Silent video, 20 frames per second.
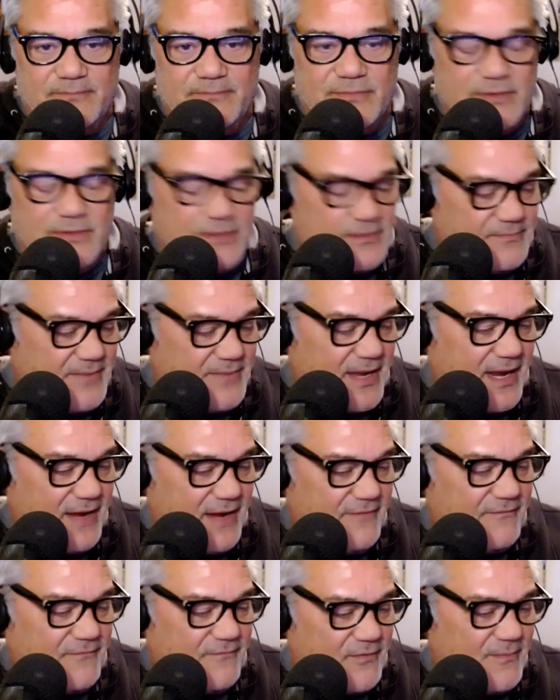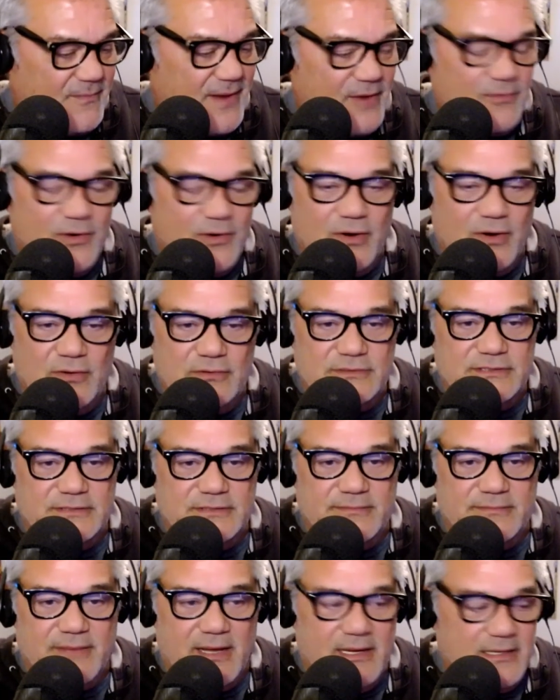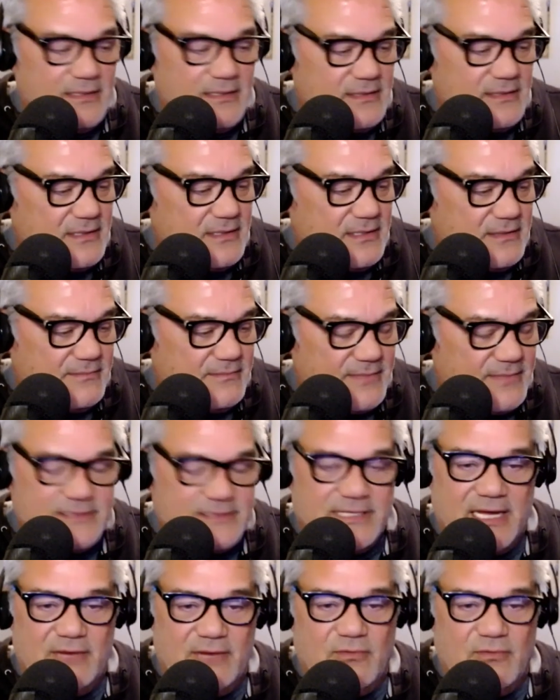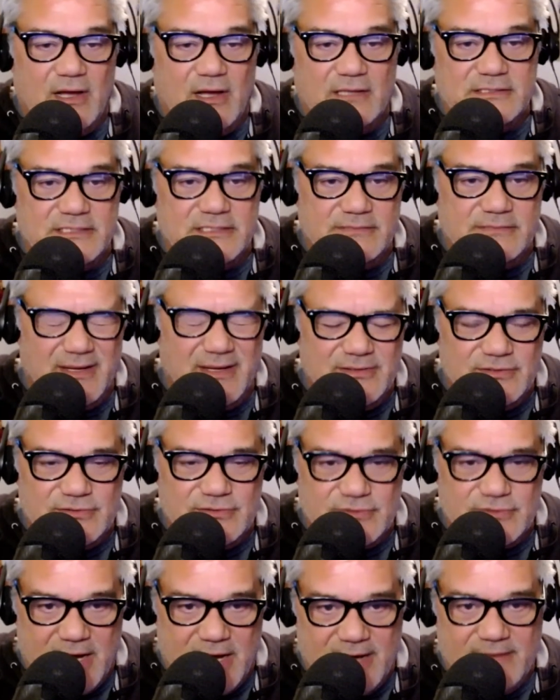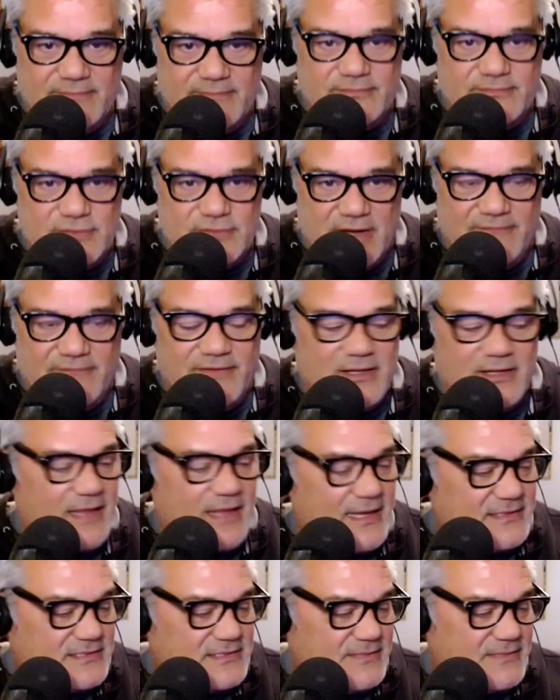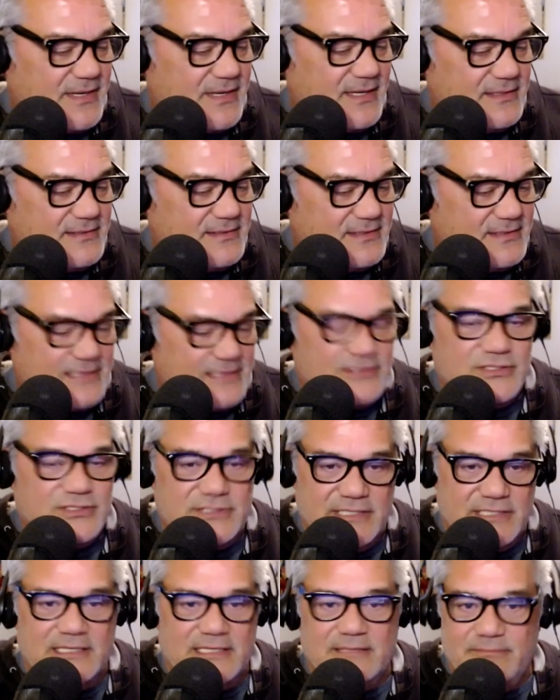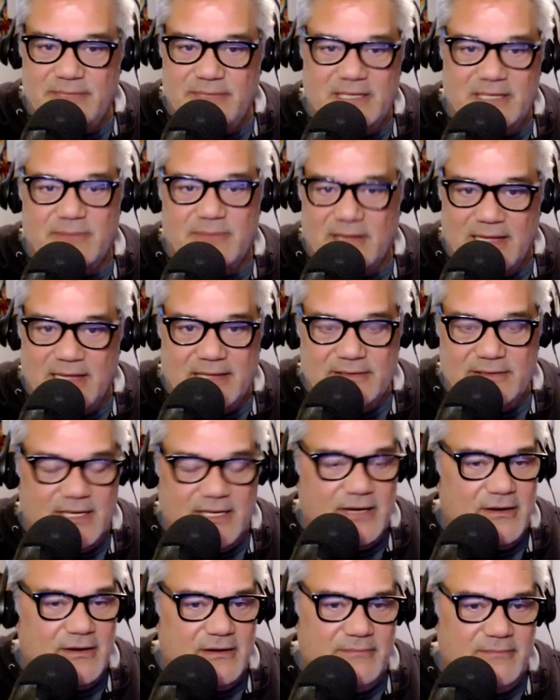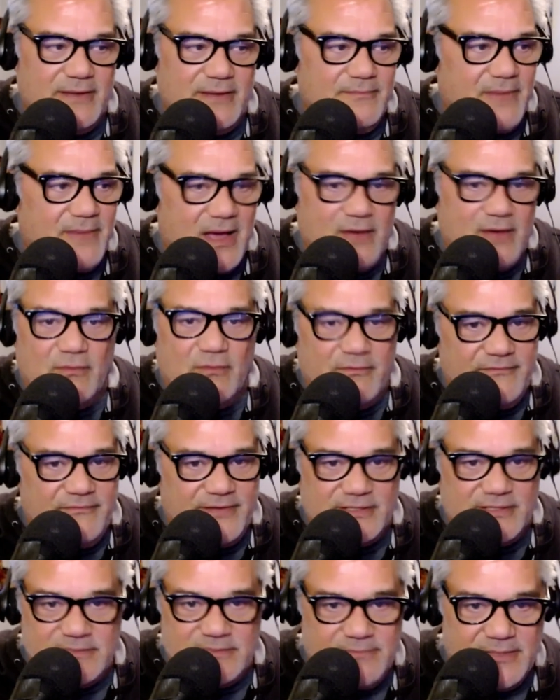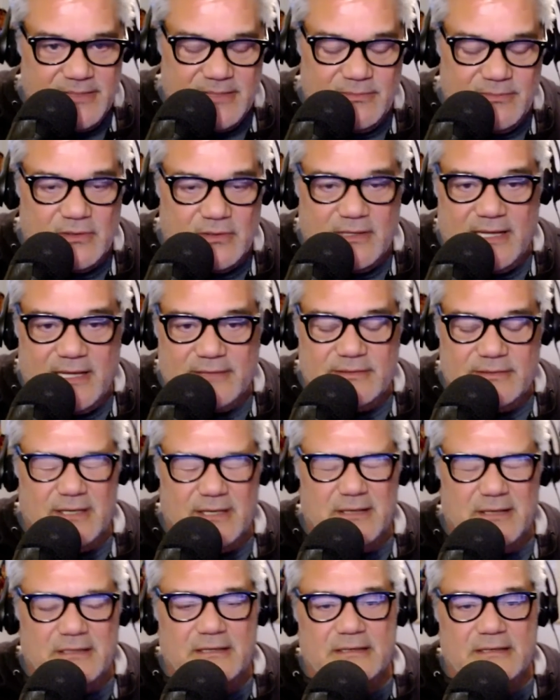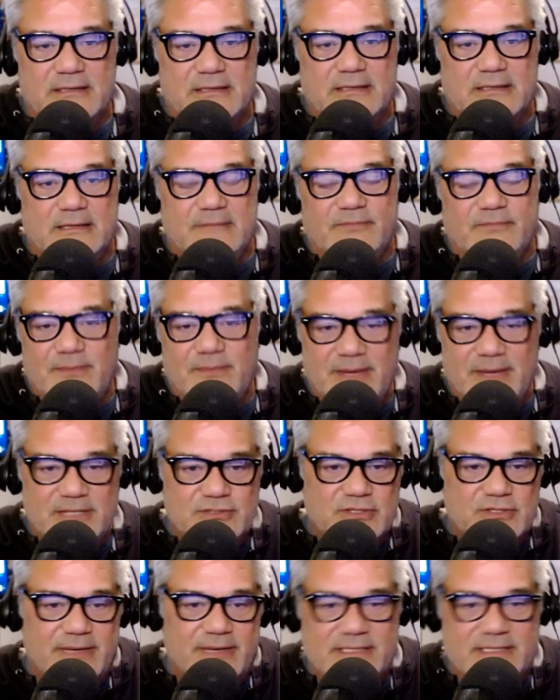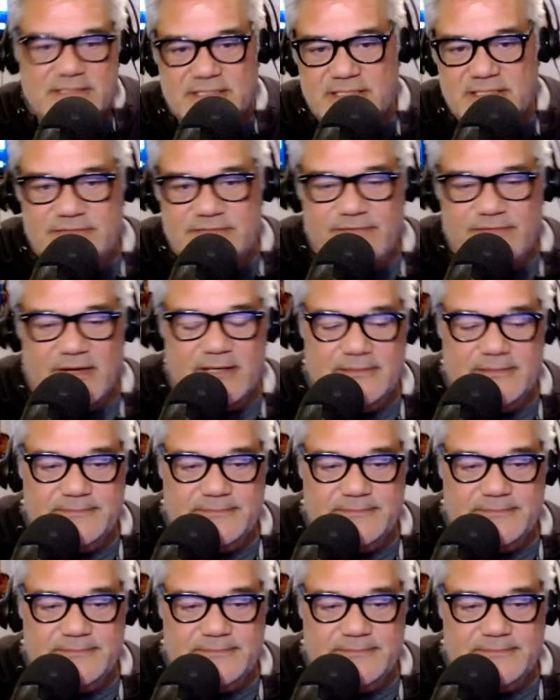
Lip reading: to pay for my roads and my sidewalks and my traffic lights and my ditch digging people out there and my pothole fixing people out there to make sure my city's fine.